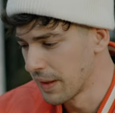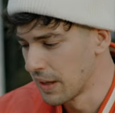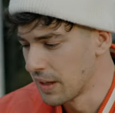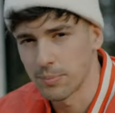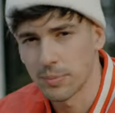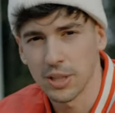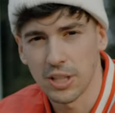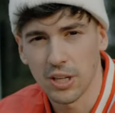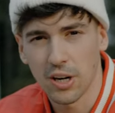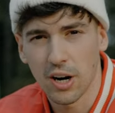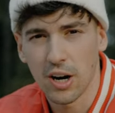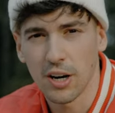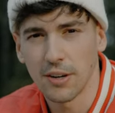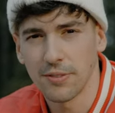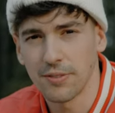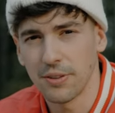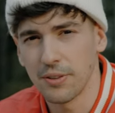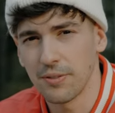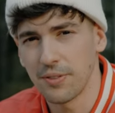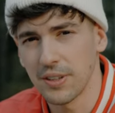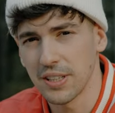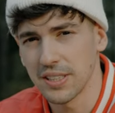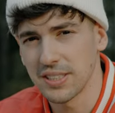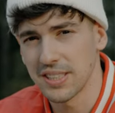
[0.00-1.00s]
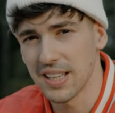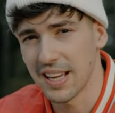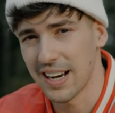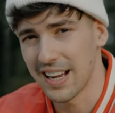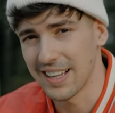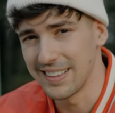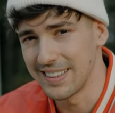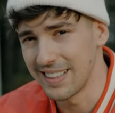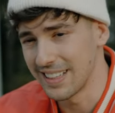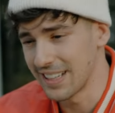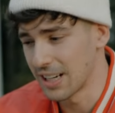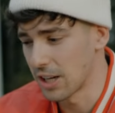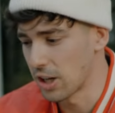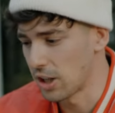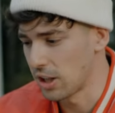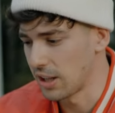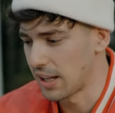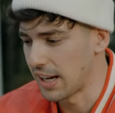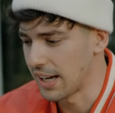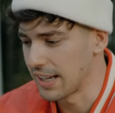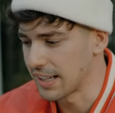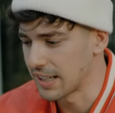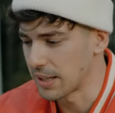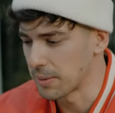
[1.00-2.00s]
But there are a few things that I did not
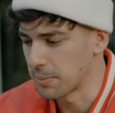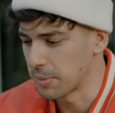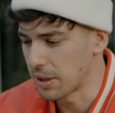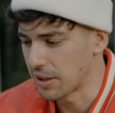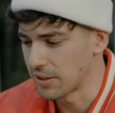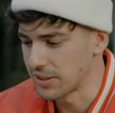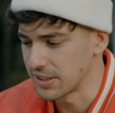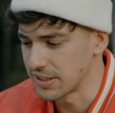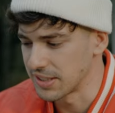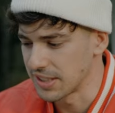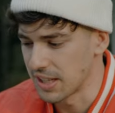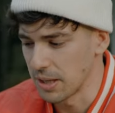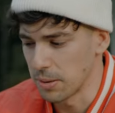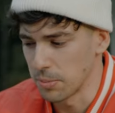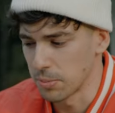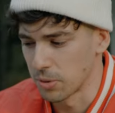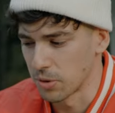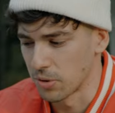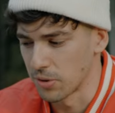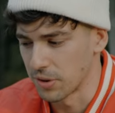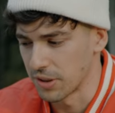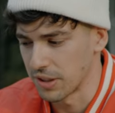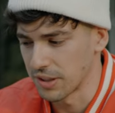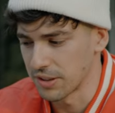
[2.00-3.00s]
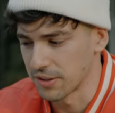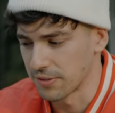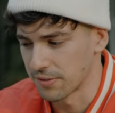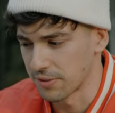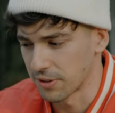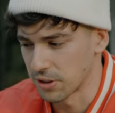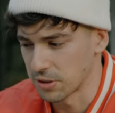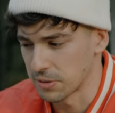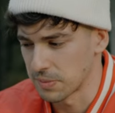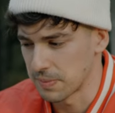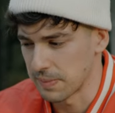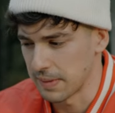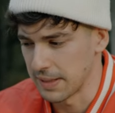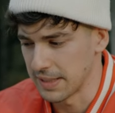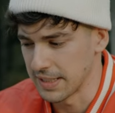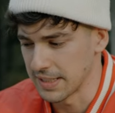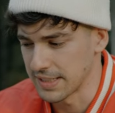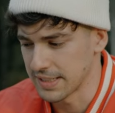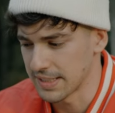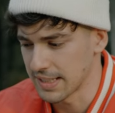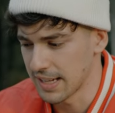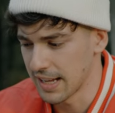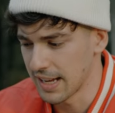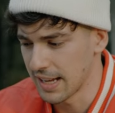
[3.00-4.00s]
like about this gimbal in the first
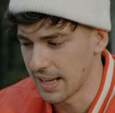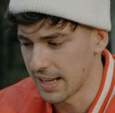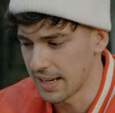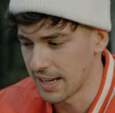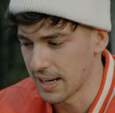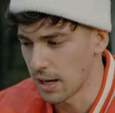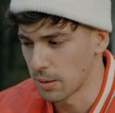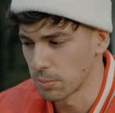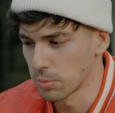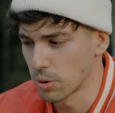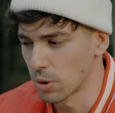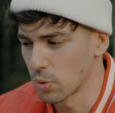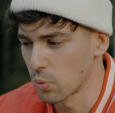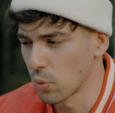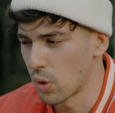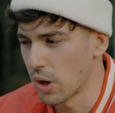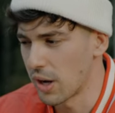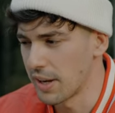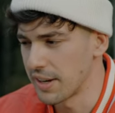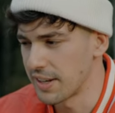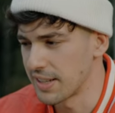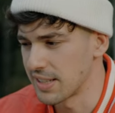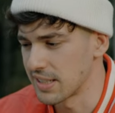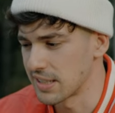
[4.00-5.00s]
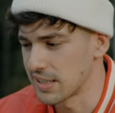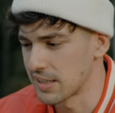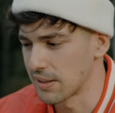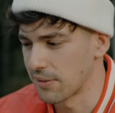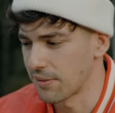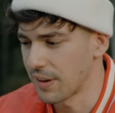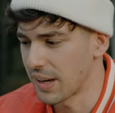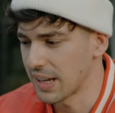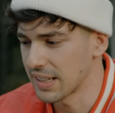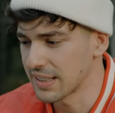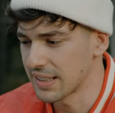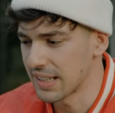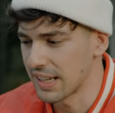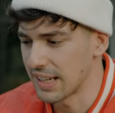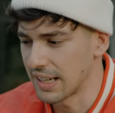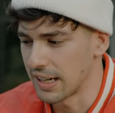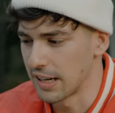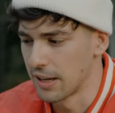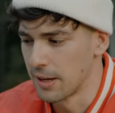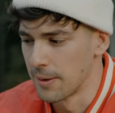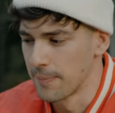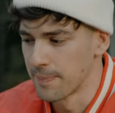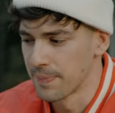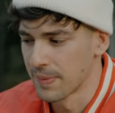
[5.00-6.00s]
place. And number one is the fact that
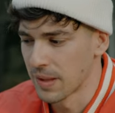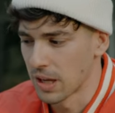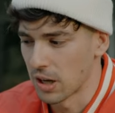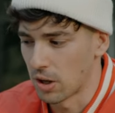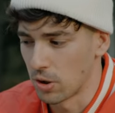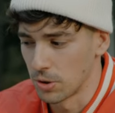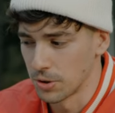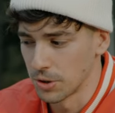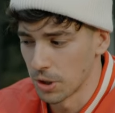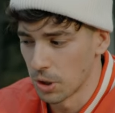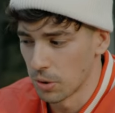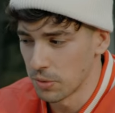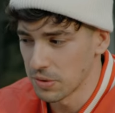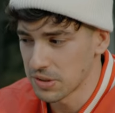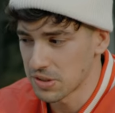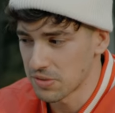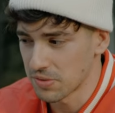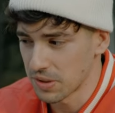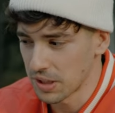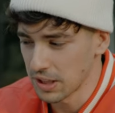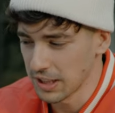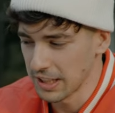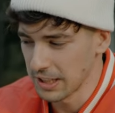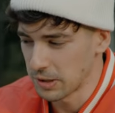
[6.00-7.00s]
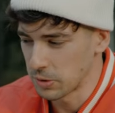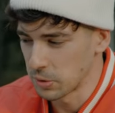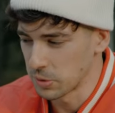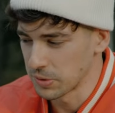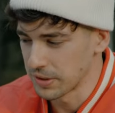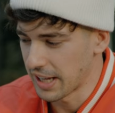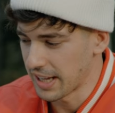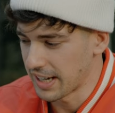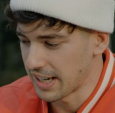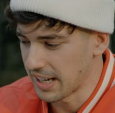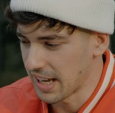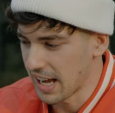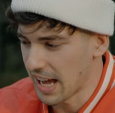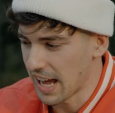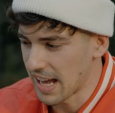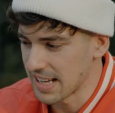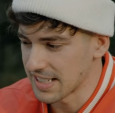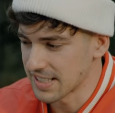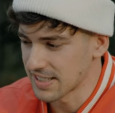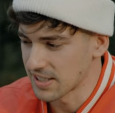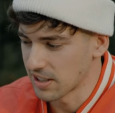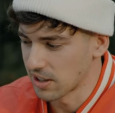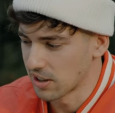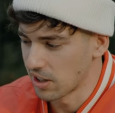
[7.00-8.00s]
although it's really cool that it
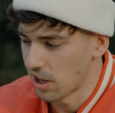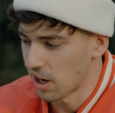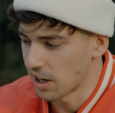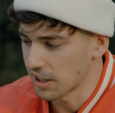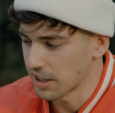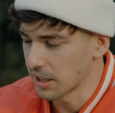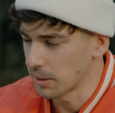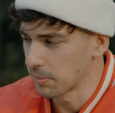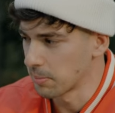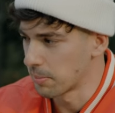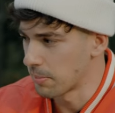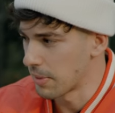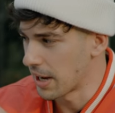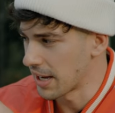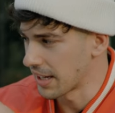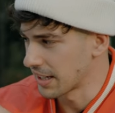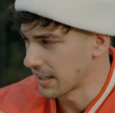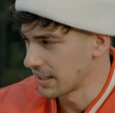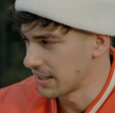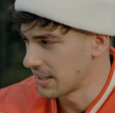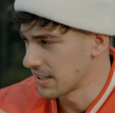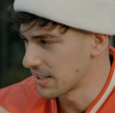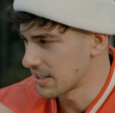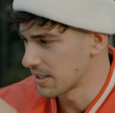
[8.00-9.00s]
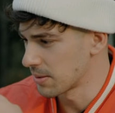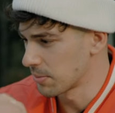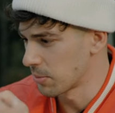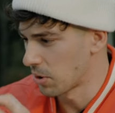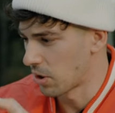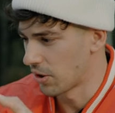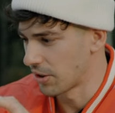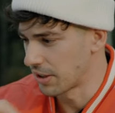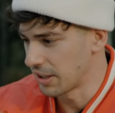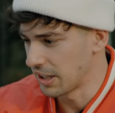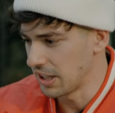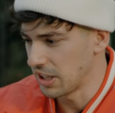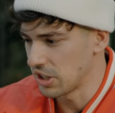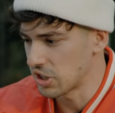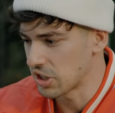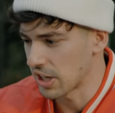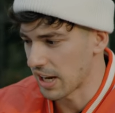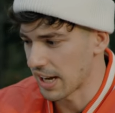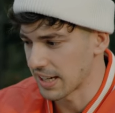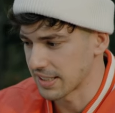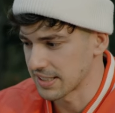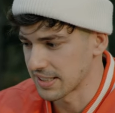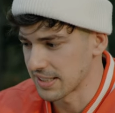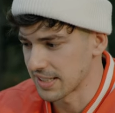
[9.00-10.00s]
has locking mechanism on each
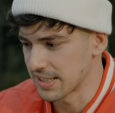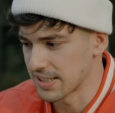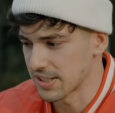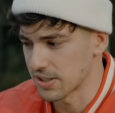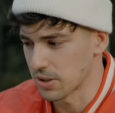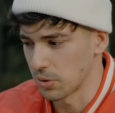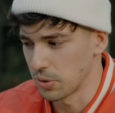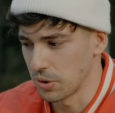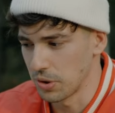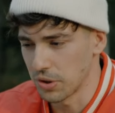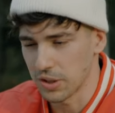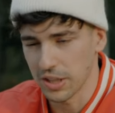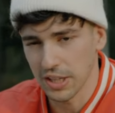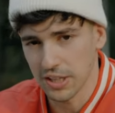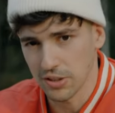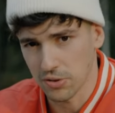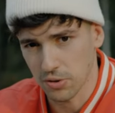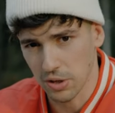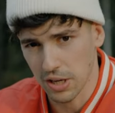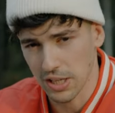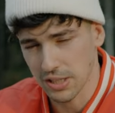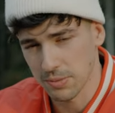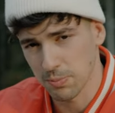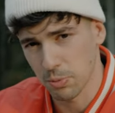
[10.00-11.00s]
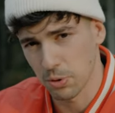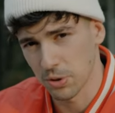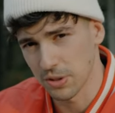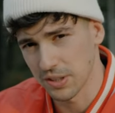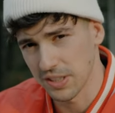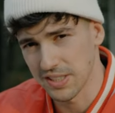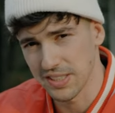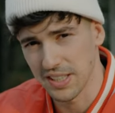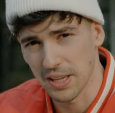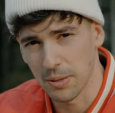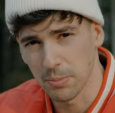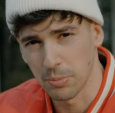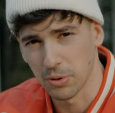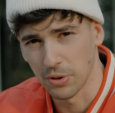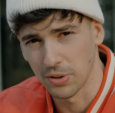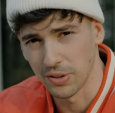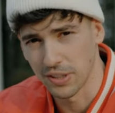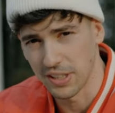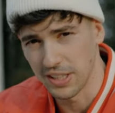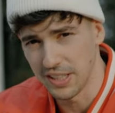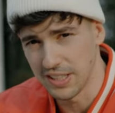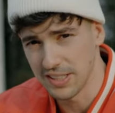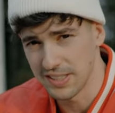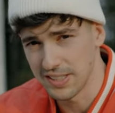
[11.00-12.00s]
axis so you can transport this gimbal
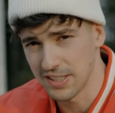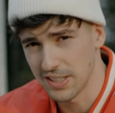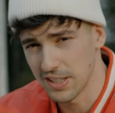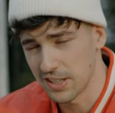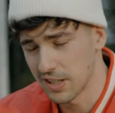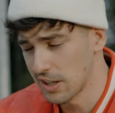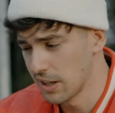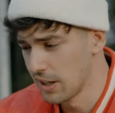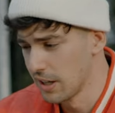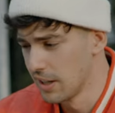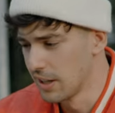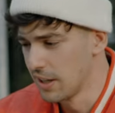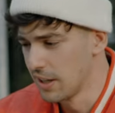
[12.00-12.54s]
easier,